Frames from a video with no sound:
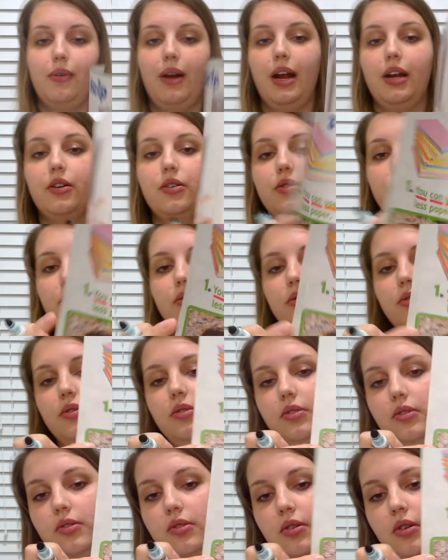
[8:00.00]

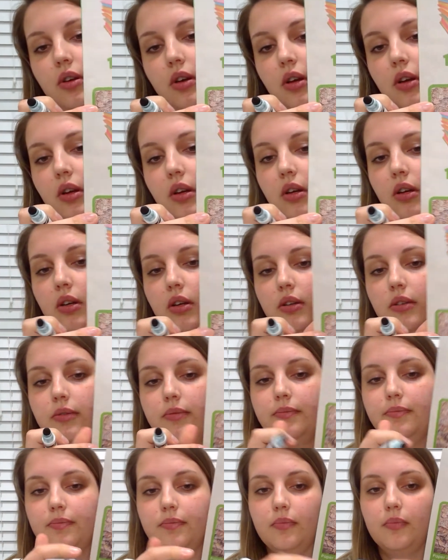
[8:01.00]
raccoons
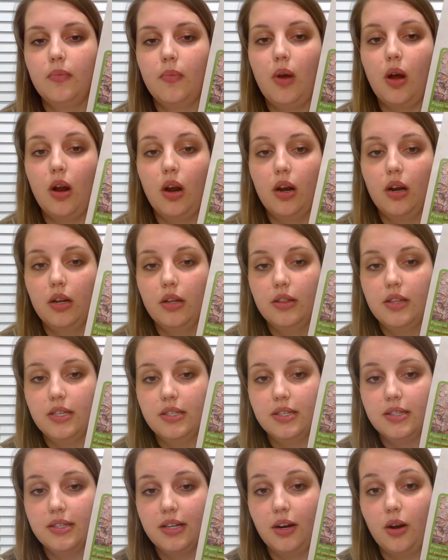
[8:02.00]
are,
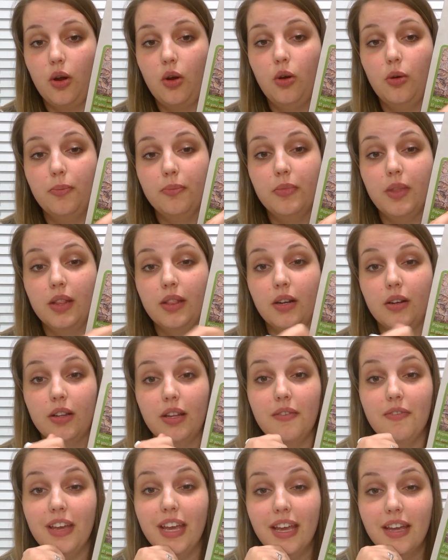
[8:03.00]
this is their home that they're
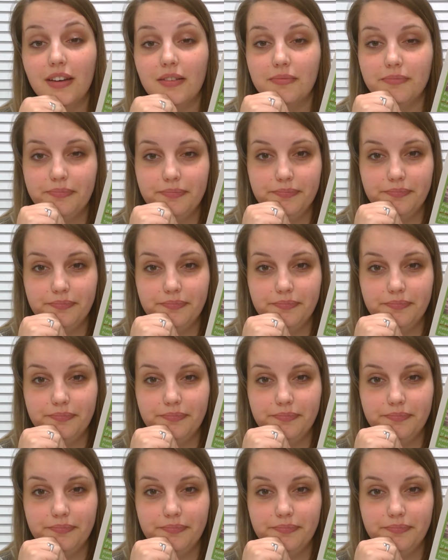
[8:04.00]
living in.